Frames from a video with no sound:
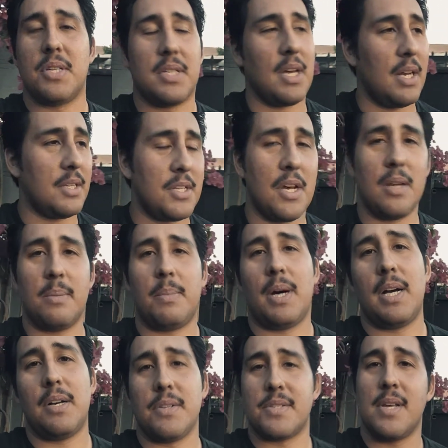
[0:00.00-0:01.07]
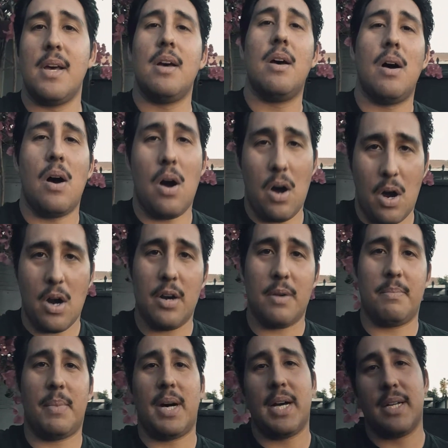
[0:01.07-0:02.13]
It's got a ton of miles, hard
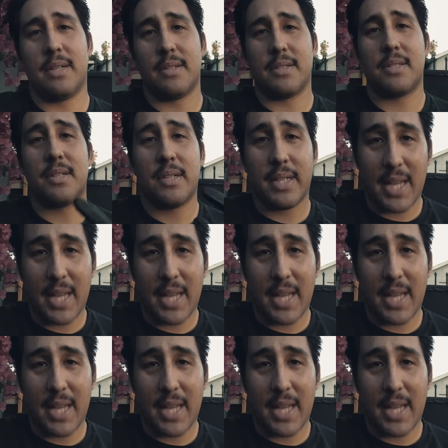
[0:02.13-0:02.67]
miles,